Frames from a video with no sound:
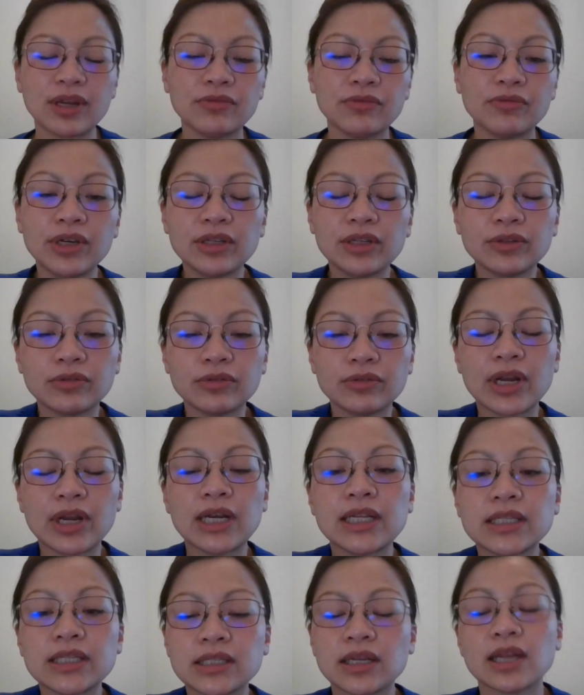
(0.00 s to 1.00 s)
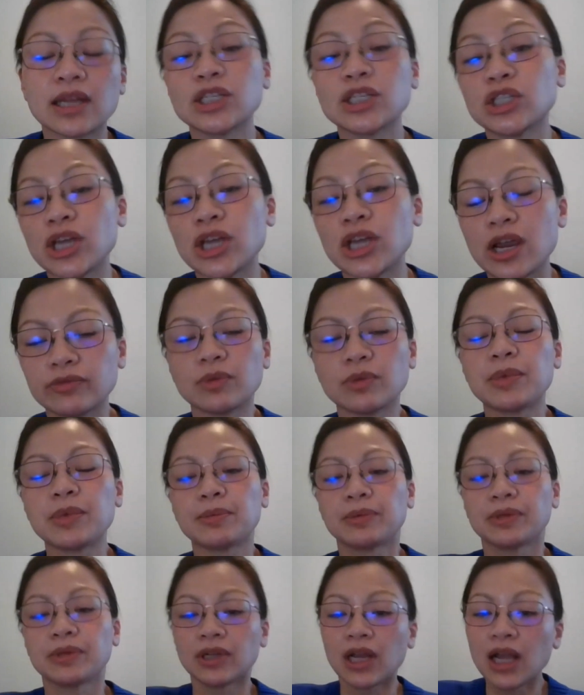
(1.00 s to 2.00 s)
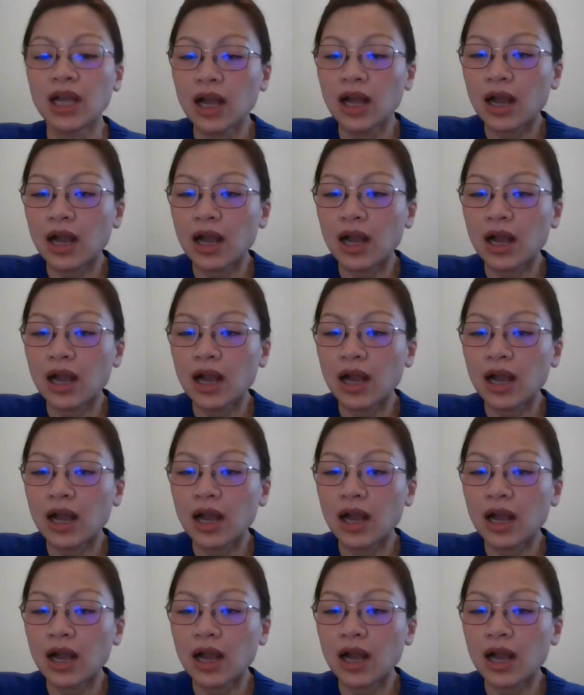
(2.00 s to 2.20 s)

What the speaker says: can read through and listen and share with your people.